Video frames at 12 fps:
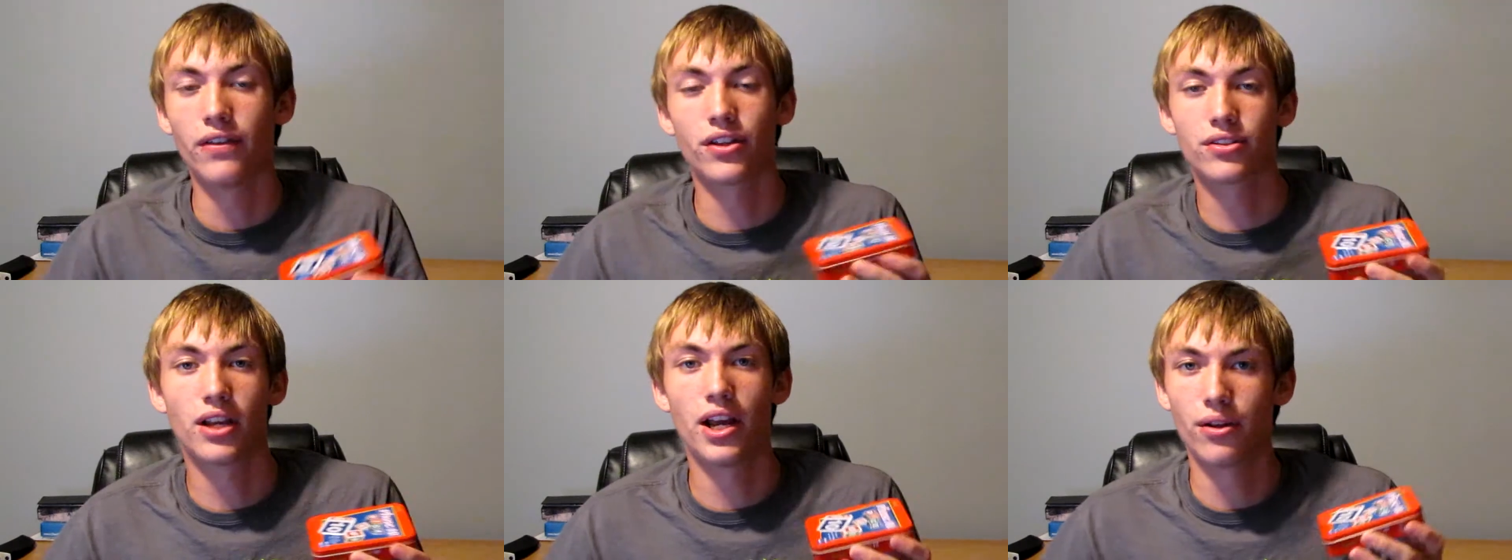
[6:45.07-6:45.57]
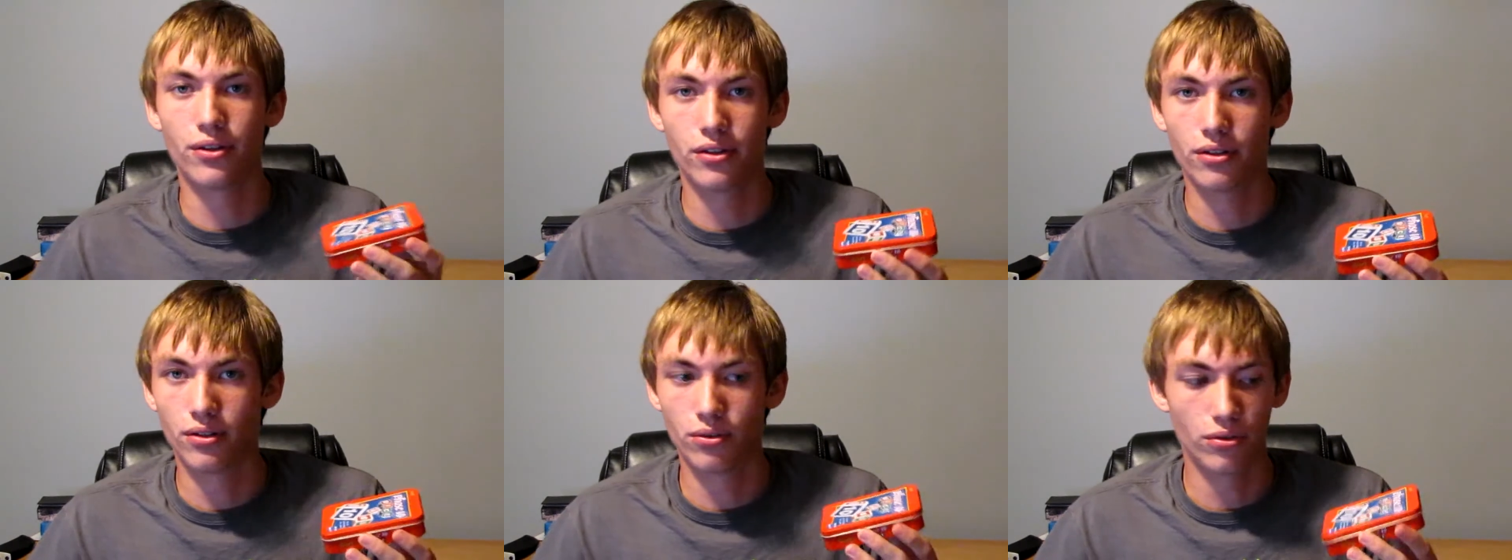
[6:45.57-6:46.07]
they'll say,
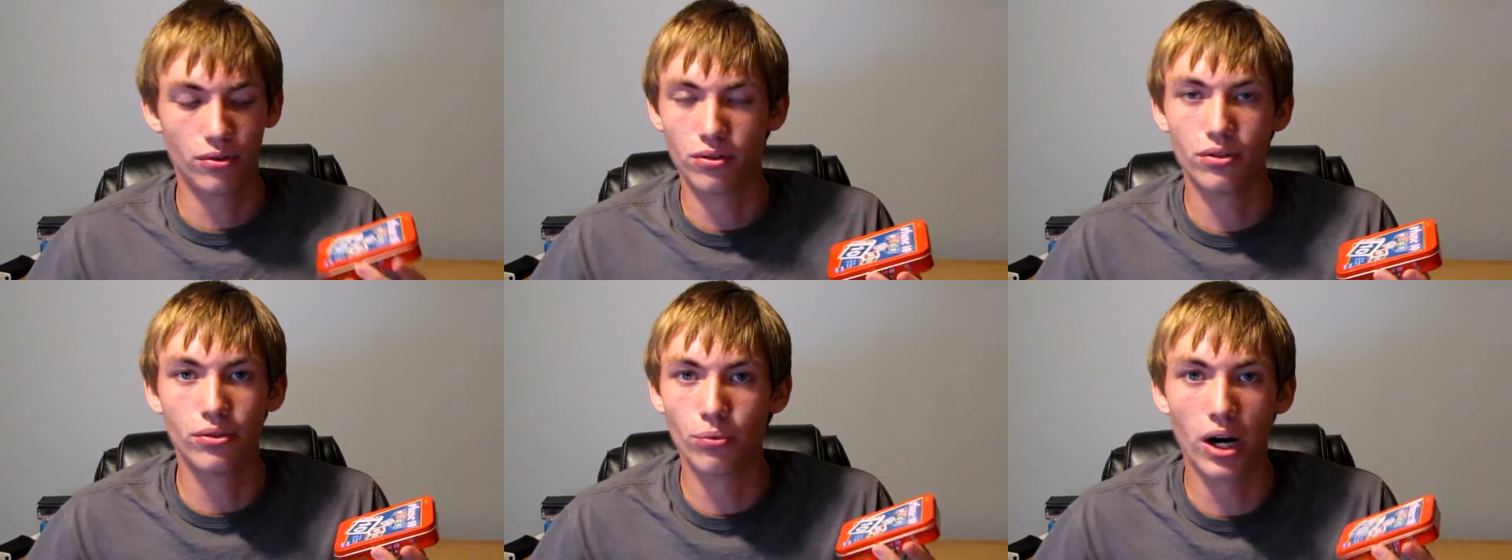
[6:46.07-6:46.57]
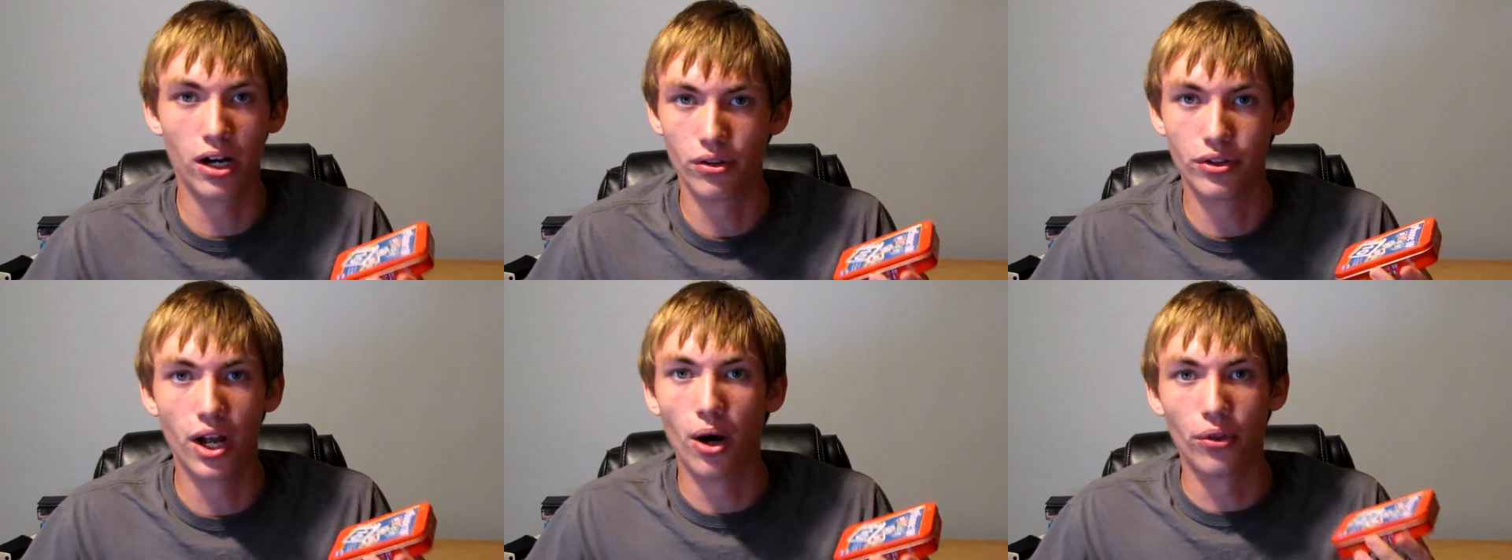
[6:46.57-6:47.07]
well,
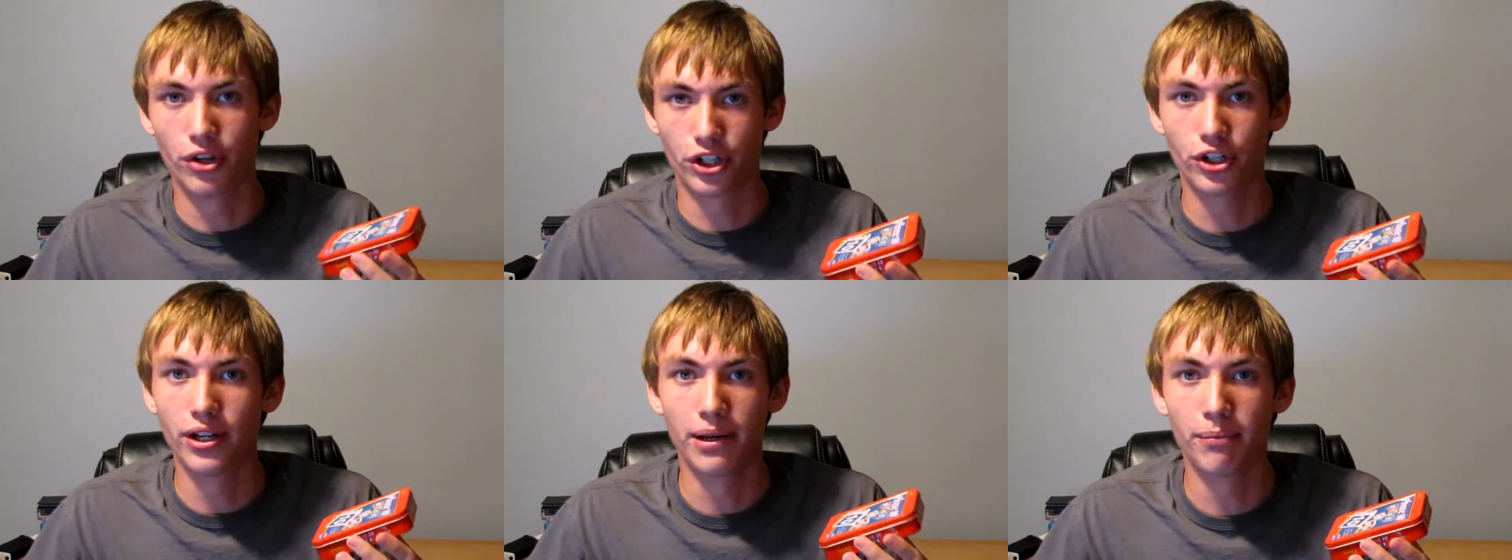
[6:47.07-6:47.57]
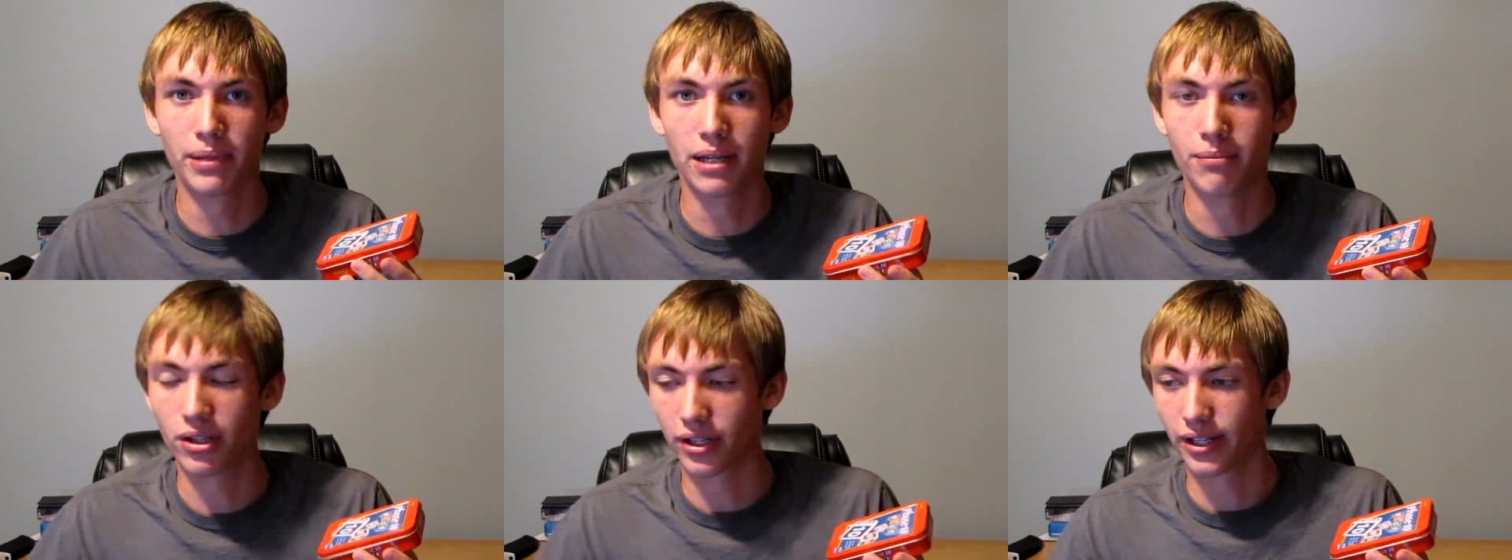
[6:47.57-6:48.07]
no, there couldn't be 1
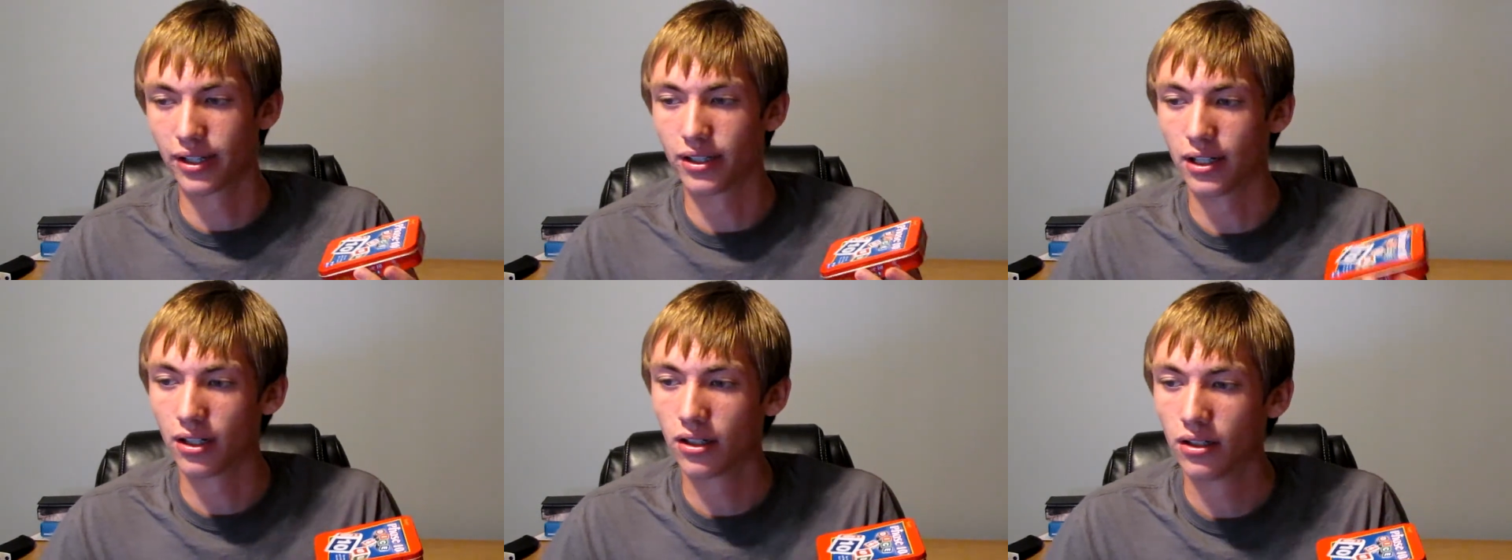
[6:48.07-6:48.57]
million in there.